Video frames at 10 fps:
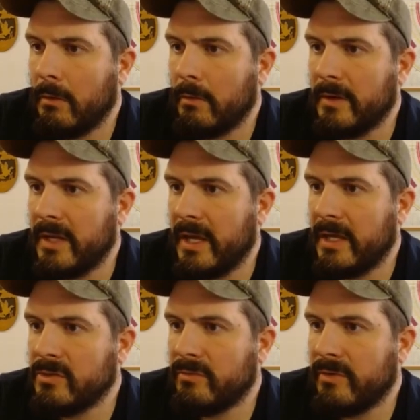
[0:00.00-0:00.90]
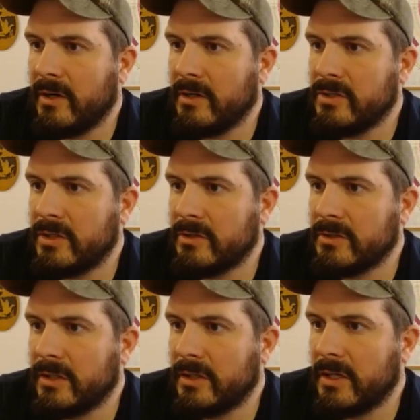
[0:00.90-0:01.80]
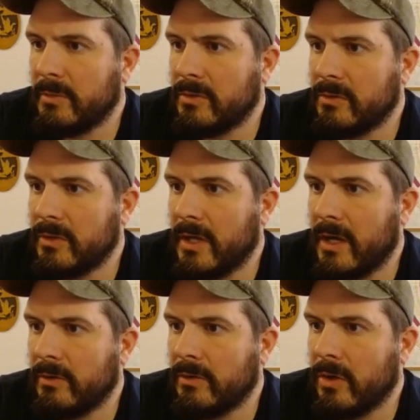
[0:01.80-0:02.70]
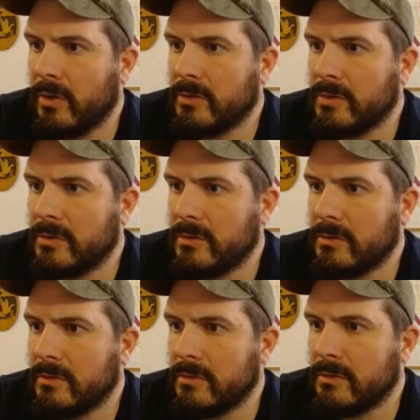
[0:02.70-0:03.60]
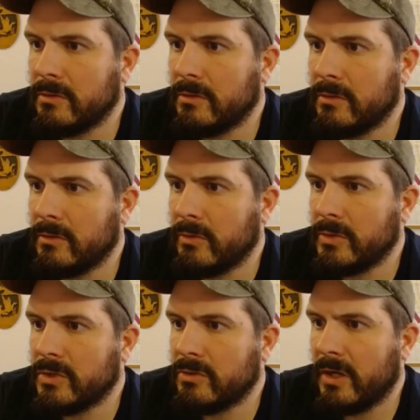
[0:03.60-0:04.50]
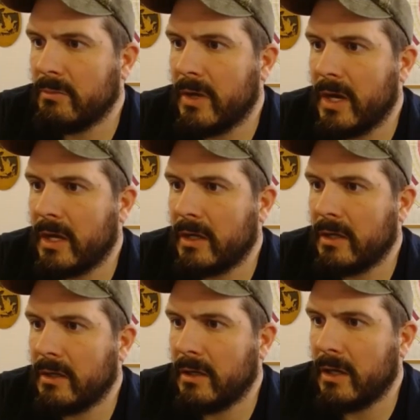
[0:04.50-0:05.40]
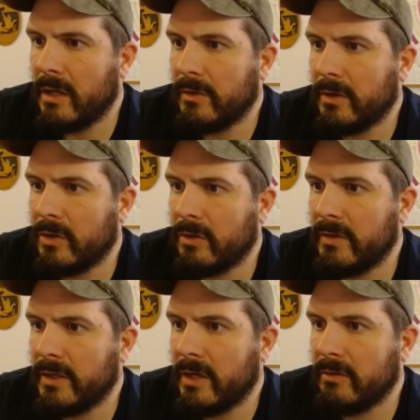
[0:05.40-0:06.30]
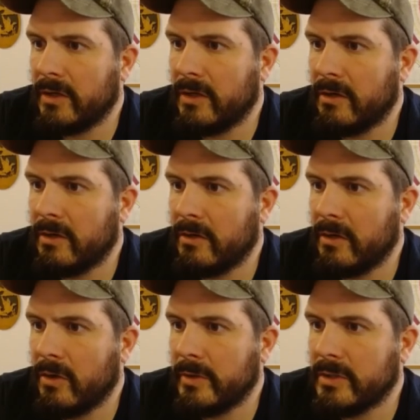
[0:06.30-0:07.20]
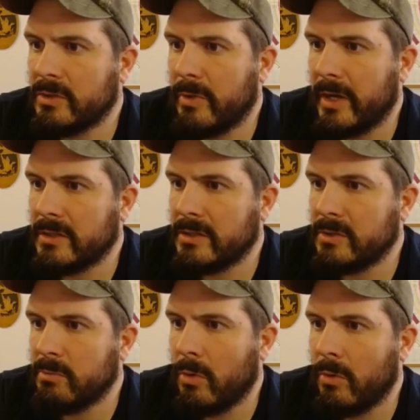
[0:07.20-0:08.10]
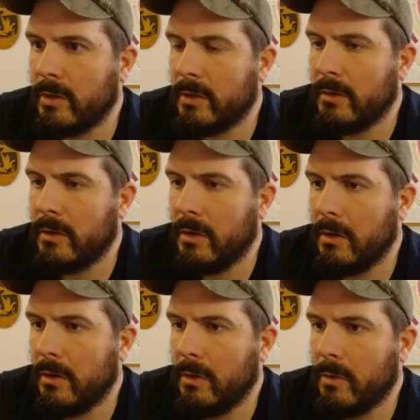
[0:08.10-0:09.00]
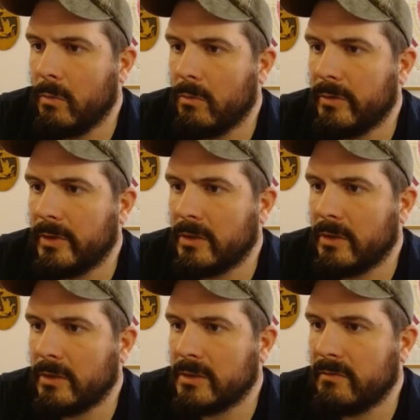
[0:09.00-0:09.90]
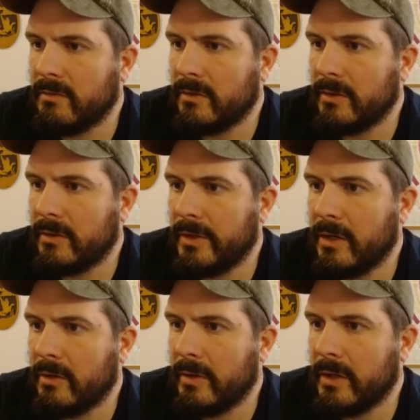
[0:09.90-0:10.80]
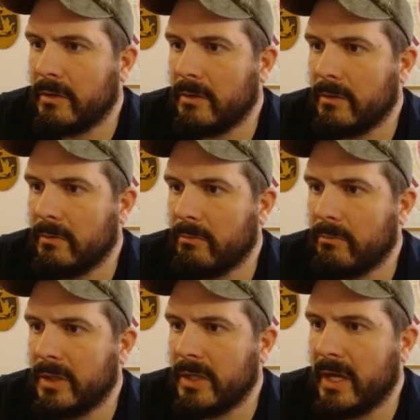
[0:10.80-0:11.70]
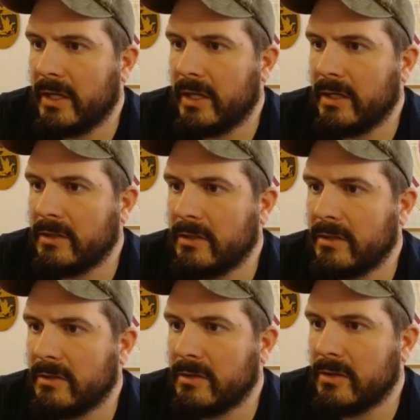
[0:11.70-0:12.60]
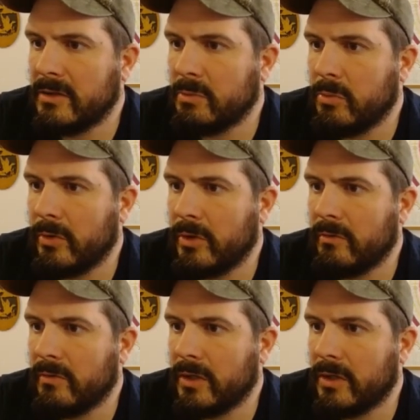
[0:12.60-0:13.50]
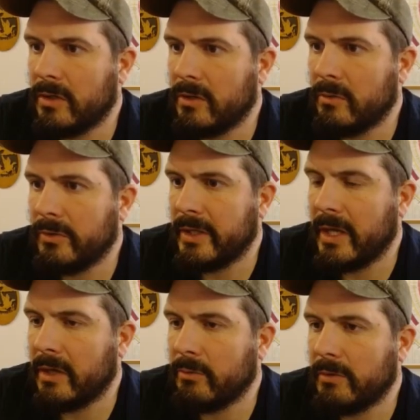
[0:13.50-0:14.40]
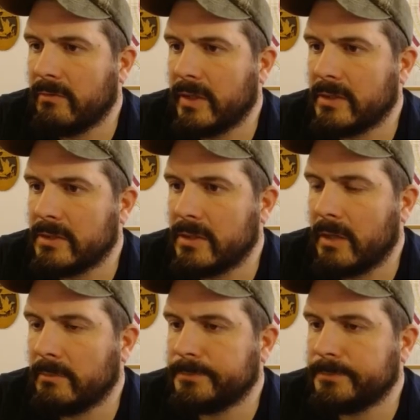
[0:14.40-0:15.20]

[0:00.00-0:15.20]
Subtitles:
The nasal pharyngeal is going to come in through the nose, going straight back, and then curving down here, going just past this point where the tongue is falling on the airway, but not getting to this point over here where the gag reflex is at.